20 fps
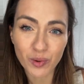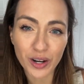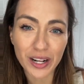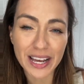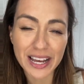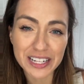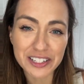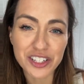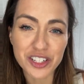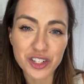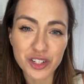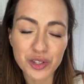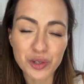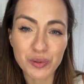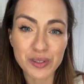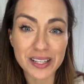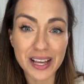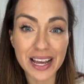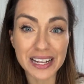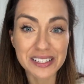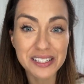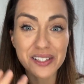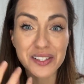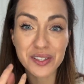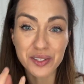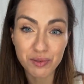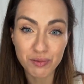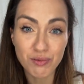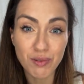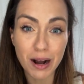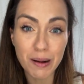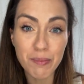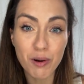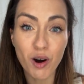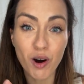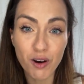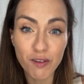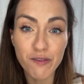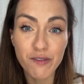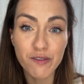what I had to do was I had to scrub
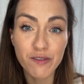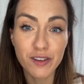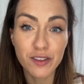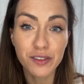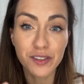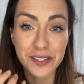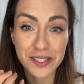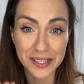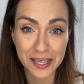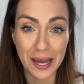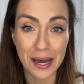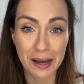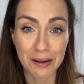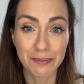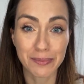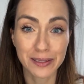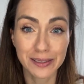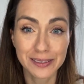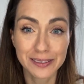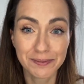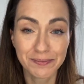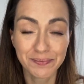off the scab,